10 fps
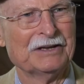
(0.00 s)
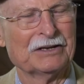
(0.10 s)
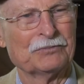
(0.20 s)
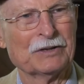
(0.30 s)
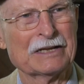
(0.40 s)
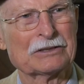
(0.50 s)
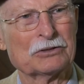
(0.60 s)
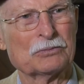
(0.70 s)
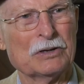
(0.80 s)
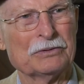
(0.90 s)
And Flagler
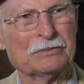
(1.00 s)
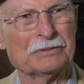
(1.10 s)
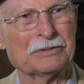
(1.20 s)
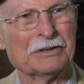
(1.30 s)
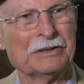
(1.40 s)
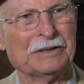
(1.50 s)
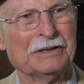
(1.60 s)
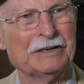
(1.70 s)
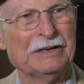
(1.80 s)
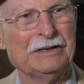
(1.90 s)
wrote,
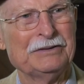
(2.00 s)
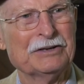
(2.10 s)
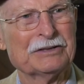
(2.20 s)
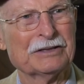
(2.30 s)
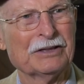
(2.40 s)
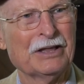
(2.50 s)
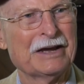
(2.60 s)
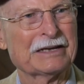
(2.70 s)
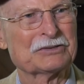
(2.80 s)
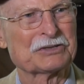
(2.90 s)
he didn't
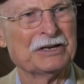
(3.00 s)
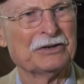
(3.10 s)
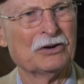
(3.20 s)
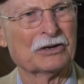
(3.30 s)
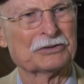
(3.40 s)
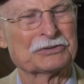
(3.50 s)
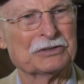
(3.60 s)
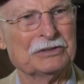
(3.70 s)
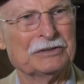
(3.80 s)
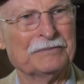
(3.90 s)
like St. Augustine.